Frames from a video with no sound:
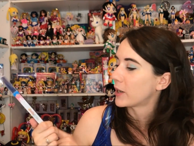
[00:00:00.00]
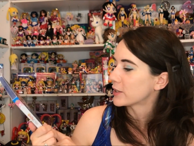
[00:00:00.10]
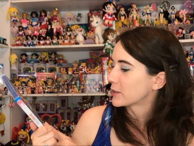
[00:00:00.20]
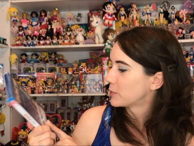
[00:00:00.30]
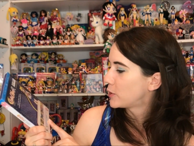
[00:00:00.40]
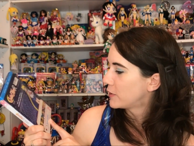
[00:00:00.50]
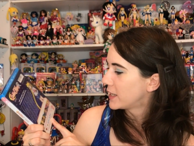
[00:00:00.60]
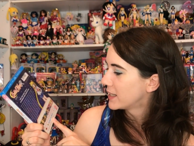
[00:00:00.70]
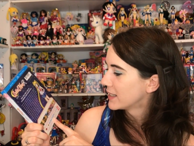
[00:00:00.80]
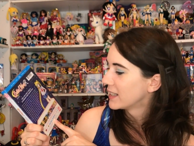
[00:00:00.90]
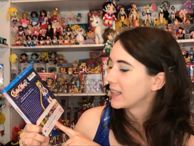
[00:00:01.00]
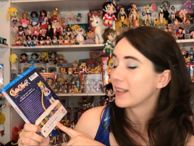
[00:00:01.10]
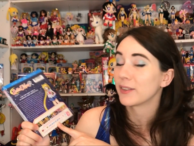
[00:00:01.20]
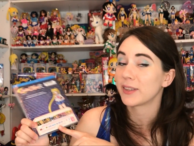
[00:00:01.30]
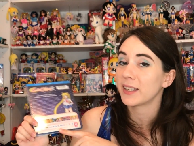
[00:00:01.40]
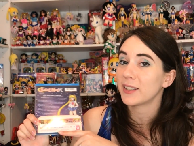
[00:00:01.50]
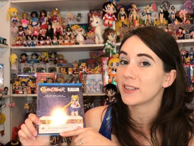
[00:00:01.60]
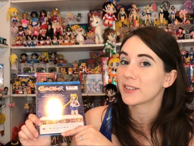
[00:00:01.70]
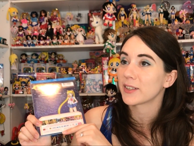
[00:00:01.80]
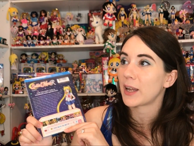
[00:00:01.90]
watched the movie in
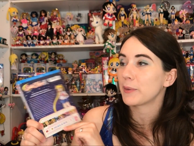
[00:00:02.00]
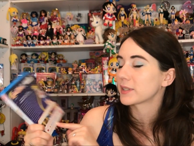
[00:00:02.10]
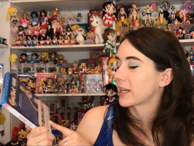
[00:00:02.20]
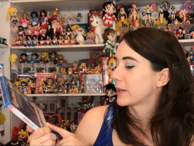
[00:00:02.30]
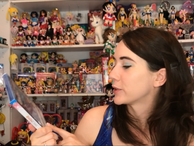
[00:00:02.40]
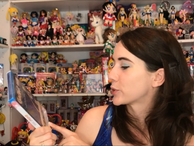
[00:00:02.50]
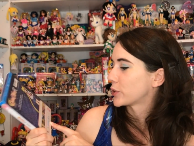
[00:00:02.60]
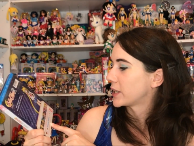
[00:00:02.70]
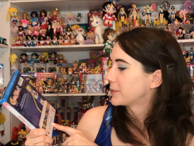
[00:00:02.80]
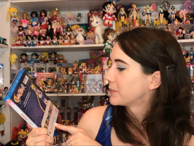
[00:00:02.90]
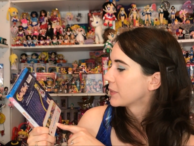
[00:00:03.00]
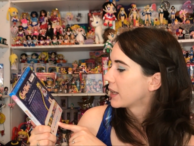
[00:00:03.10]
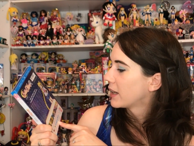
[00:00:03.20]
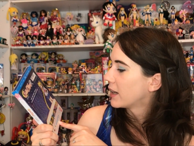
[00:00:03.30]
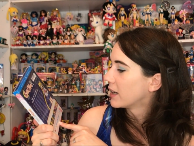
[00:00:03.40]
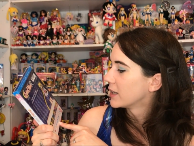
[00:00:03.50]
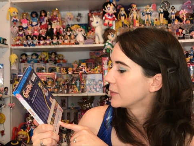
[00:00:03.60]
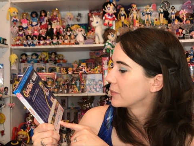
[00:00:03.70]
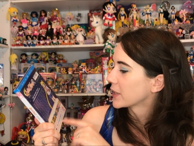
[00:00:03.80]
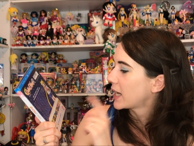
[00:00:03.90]
theater, so that was kind of a treat.
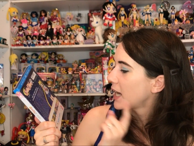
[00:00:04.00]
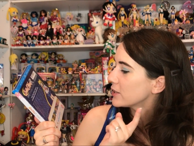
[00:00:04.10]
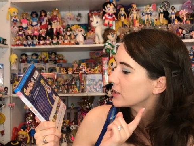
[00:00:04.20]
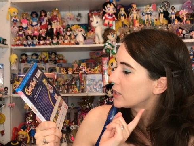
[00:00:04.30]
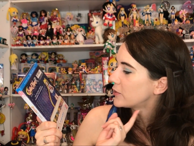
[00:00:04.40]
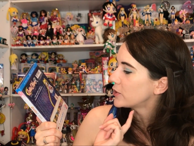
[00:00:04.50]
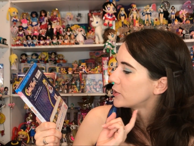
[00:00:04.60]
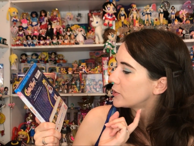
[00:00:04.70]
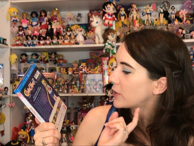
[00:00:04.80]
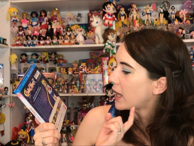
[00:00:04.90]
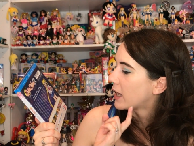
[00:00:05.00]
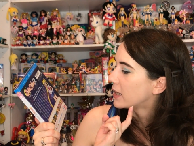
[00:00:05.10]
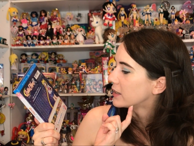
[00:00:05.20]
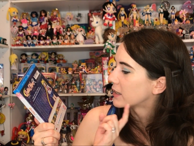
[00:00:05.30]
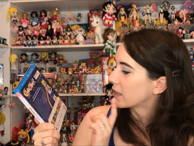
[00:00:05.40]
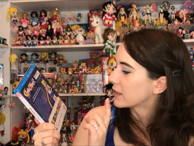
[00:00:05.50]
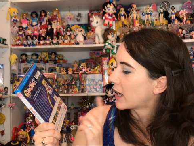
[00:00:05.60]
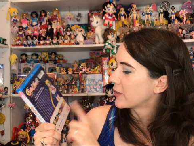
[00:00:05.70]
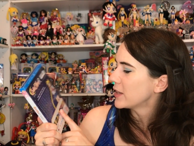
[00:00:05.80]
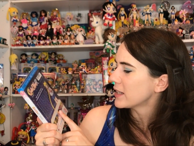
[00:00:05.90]
Um, the cast interview, and
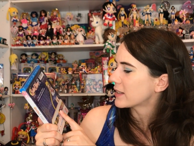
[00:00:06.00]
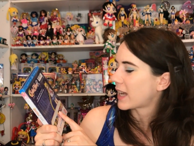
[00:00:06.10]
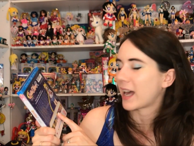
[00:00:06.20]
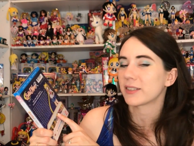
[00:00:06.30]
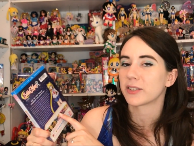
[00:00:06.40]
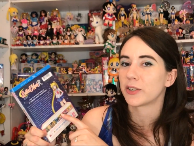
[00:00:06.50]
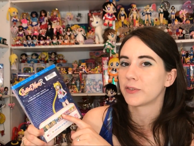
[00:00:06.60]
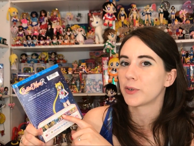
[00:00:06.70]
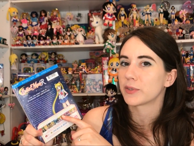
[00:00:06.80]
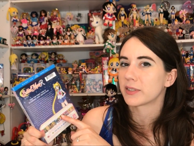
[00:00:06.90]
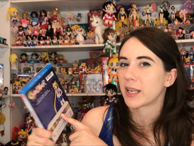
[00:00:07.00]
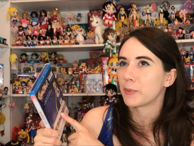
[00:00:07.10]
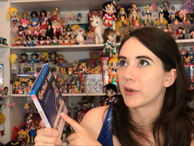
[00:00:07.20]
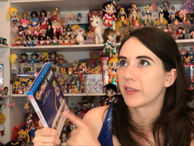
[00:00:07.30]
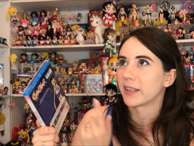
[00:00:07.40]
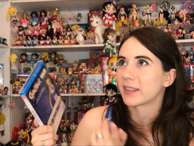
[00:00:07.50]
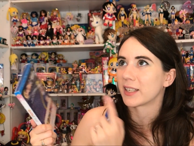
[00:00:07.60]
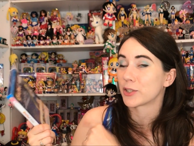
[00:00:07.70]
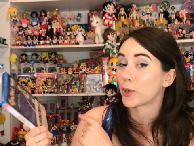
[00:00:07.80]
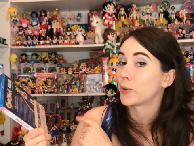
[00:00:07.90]
I think the cast interview is the same one that
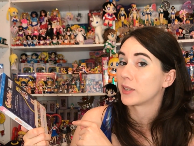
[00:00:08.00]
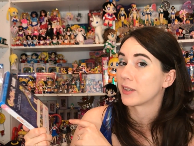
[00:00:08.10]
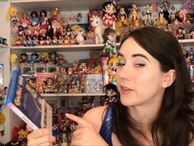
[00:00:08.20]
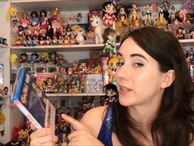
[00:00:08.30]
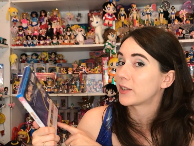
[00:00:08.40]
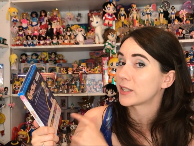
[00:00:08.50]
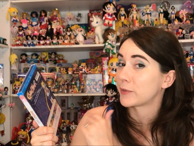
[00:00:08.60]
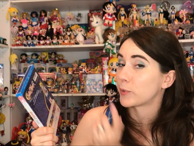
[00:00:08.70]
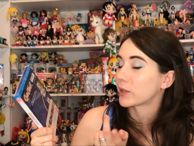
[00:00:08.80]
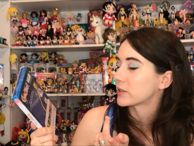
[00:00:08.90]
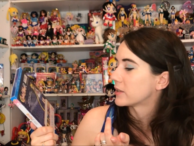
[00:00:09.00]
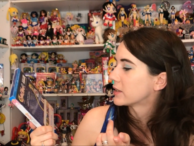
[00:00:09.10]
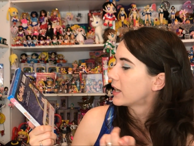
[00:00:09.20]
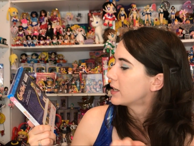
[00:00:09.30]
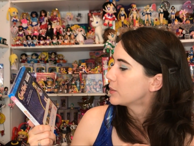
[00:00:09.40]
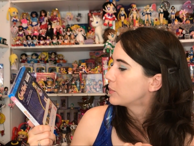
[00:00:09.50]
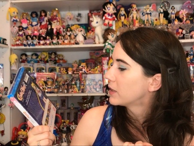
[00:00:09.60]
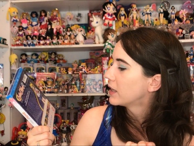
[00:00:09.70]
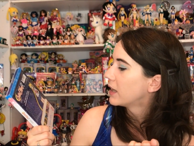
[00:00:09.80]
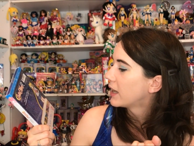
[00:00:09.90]
they showed in the theaters if you watch the dub,
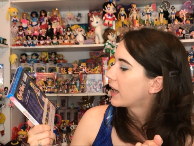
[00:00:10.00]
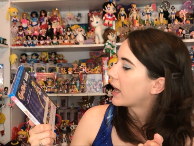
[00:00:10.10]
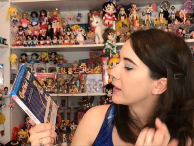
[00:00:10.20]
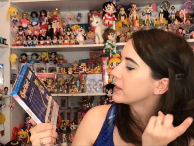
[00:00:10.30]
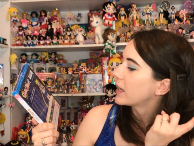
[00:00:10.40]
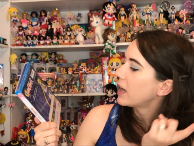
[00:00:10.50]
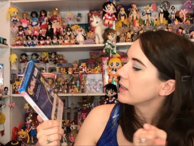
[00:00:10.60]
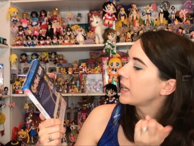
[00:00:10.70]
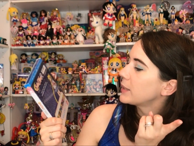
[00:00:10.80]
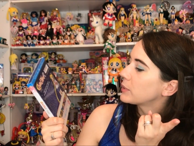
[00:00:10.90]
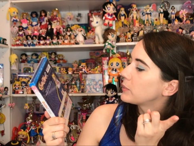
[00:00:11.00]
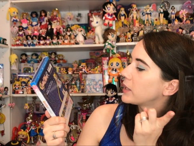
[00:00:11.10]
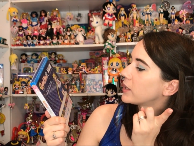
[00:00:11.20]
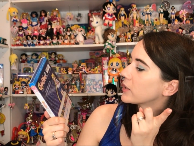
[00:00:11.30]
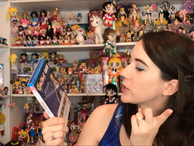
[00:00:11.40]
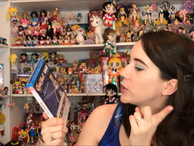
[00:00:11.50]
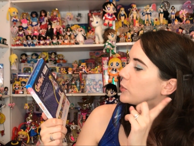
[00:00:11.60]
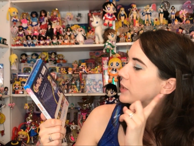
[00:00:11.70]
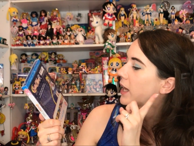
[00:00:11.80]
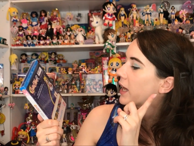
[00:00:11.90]
and the LA premiere,
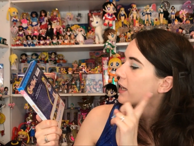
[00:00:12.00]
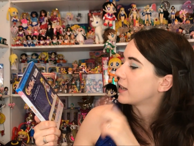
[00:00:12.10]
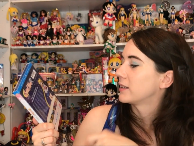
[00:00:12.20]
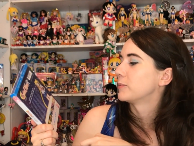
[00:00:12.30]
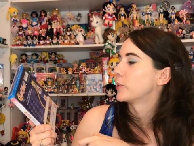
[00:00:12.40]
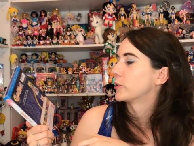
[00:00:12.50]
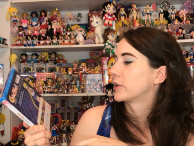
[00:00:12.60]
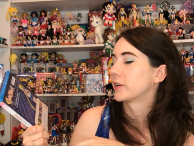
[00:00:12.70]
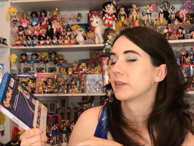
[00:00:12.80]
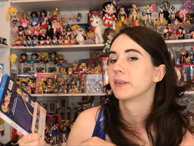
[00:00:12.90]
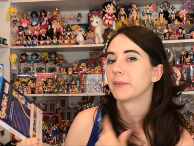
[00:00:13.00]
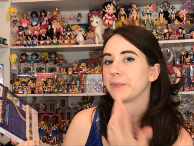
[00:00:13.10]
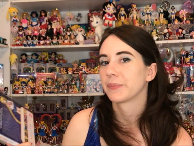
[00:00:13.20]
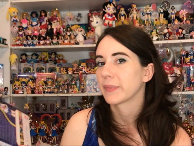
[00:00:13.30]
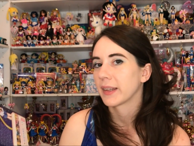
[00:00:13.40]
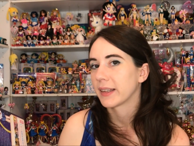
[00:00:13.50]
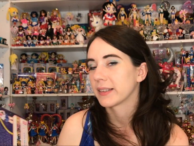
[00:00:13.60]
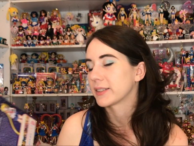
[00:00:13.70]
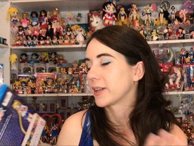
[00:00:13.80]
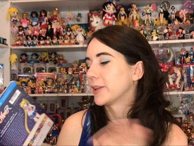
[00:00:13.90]
Q&A, and more.
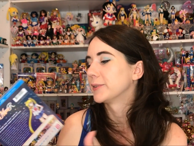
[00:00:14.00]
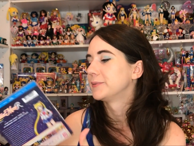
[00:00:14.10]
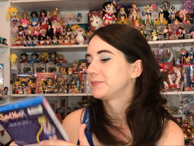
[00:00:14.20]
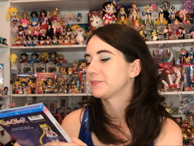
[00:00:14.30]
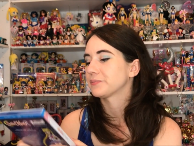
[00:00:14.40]
So,